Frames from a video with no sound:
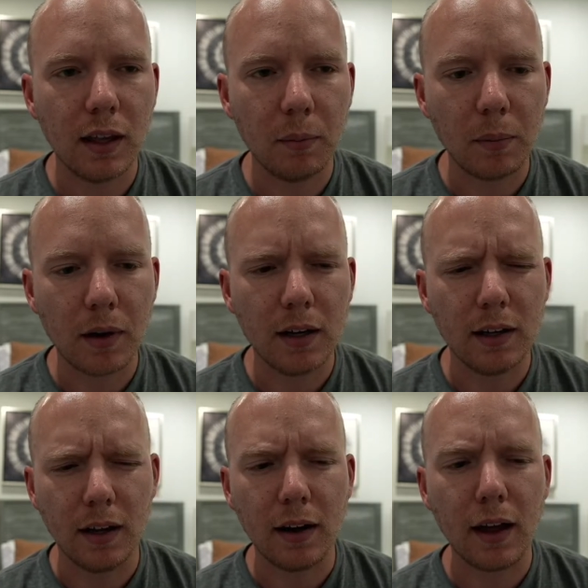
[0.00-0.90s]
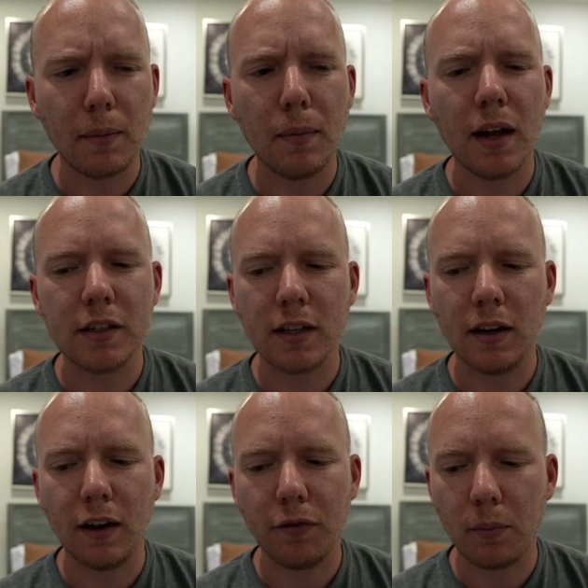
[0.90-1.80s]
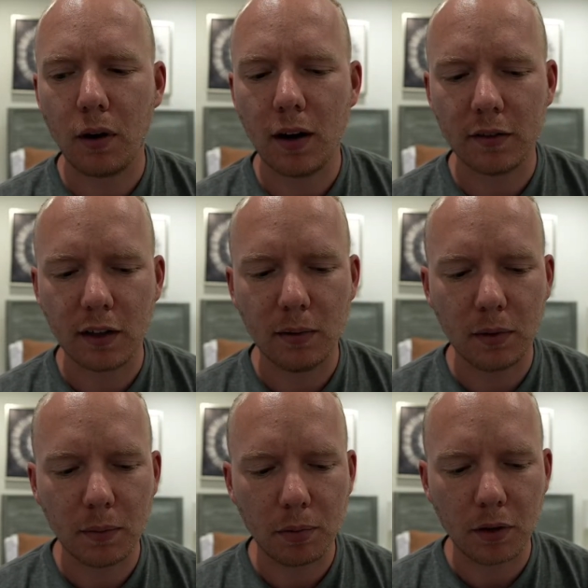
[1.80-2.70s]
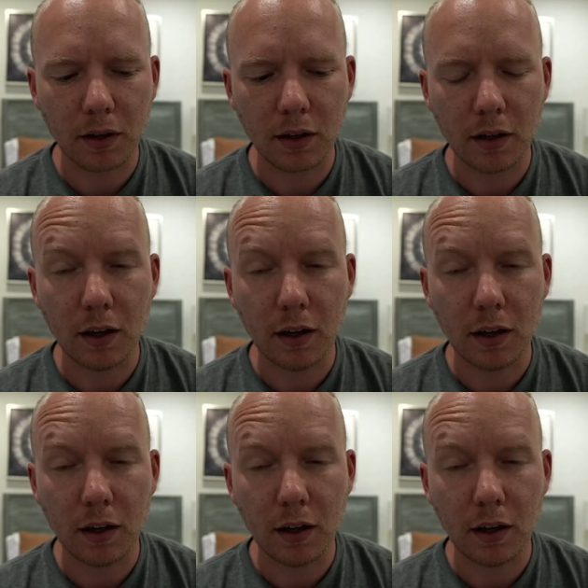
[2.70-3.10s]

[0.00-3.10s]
my brain. And I imagine that fMRI is going to be pretty